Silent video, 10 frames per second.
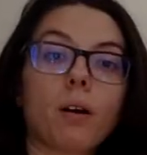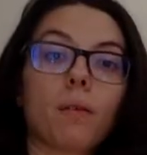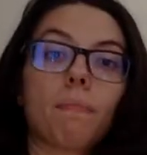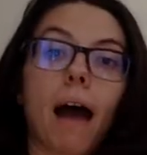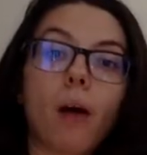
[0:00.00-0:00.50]

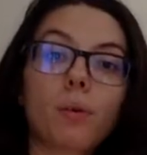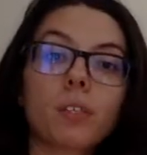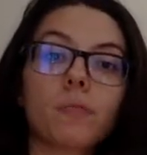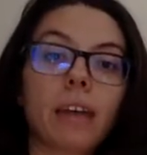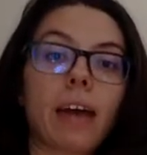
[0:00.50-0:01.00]
powers of
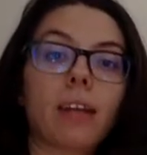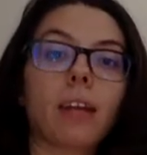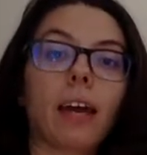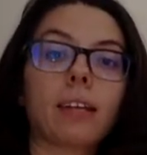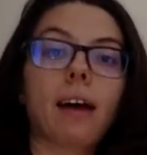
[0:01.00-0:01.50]
10
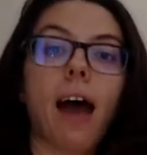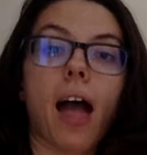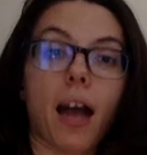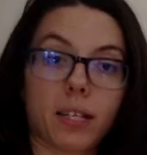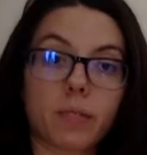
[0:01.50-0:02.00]
and
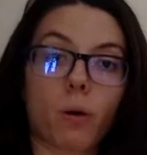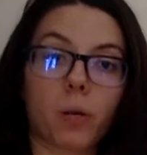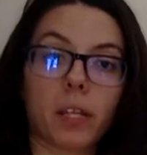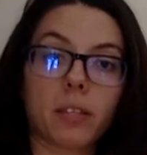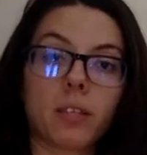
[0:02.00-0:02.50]

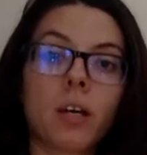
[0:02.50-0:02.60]
exponents.